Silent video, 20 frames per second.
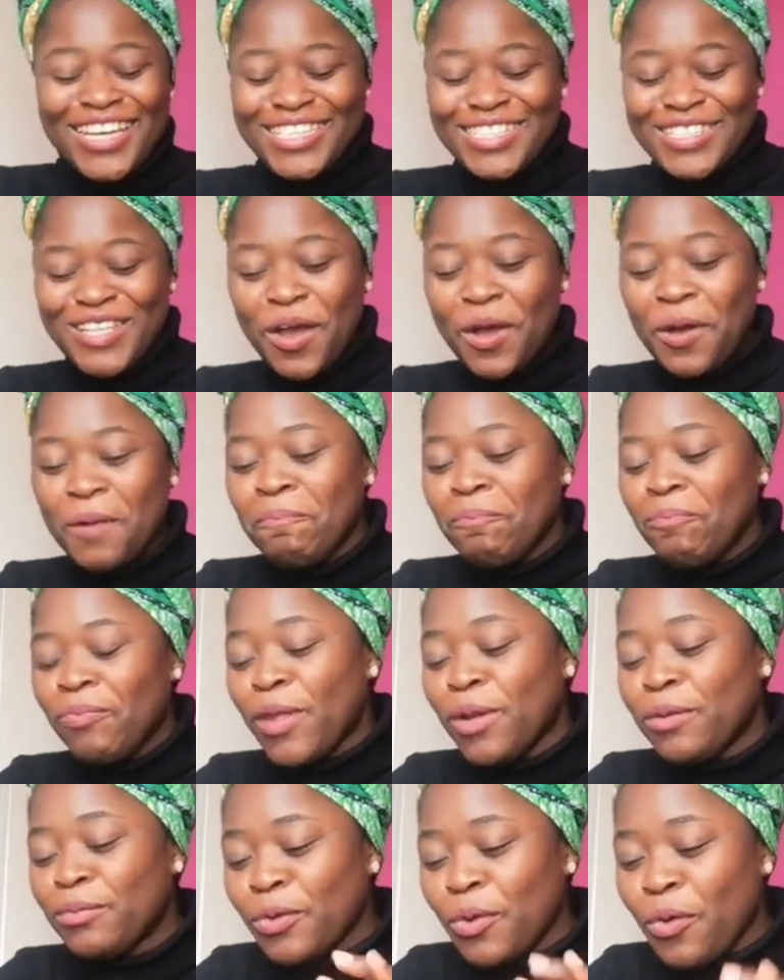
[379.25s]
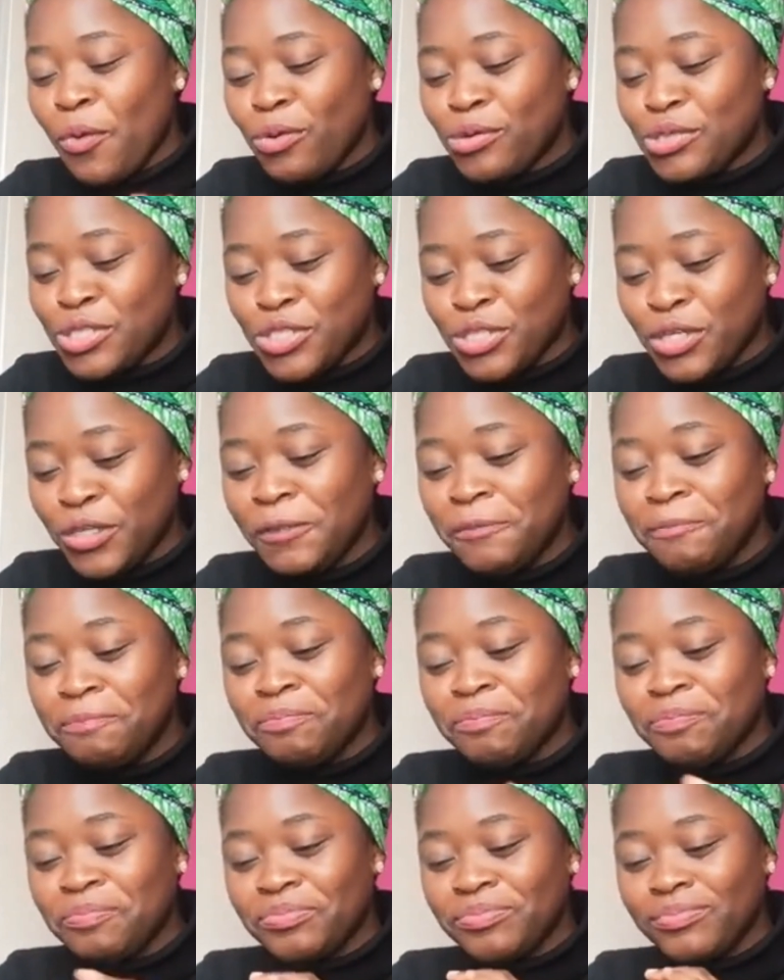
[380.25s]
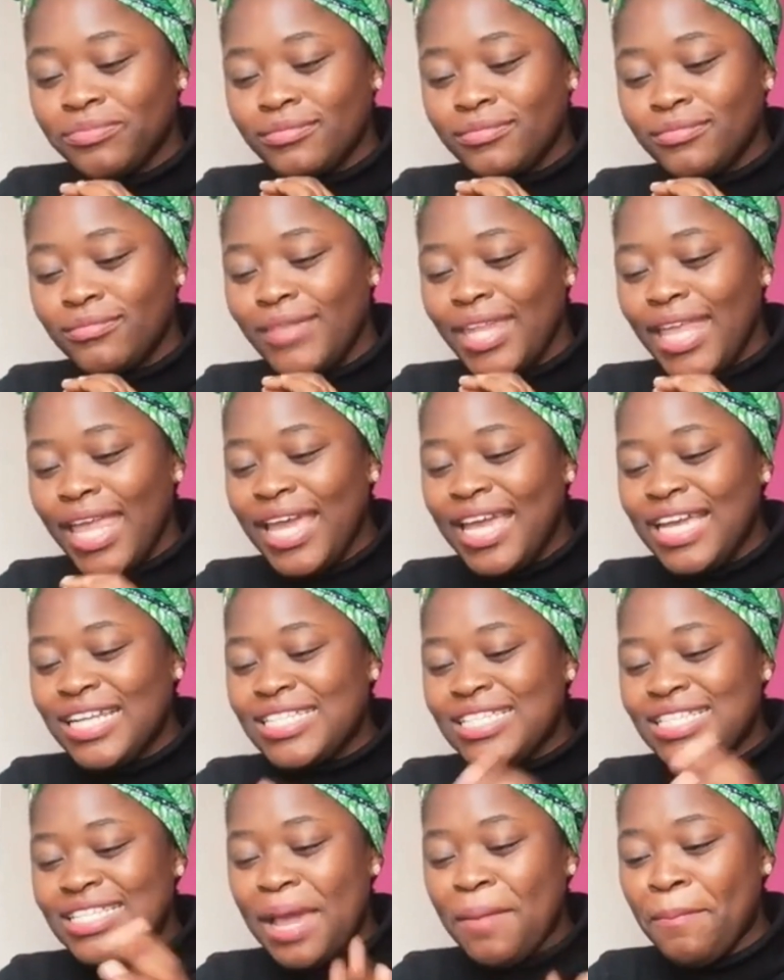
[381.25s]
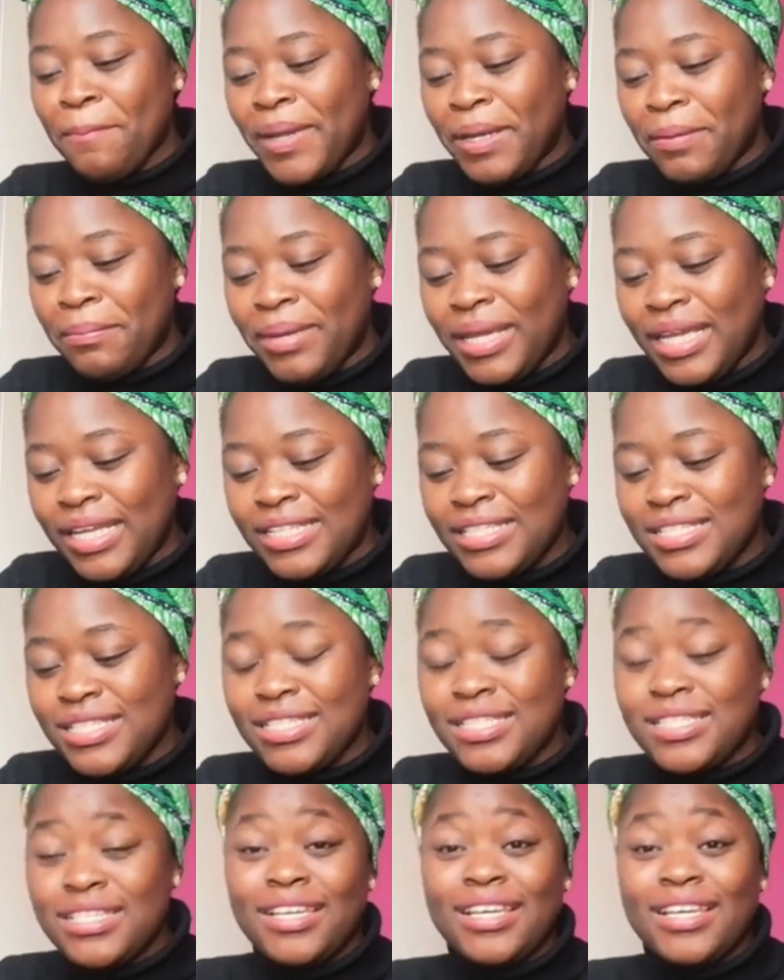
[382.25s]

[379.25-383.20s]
So, umosho, it's samp and beans.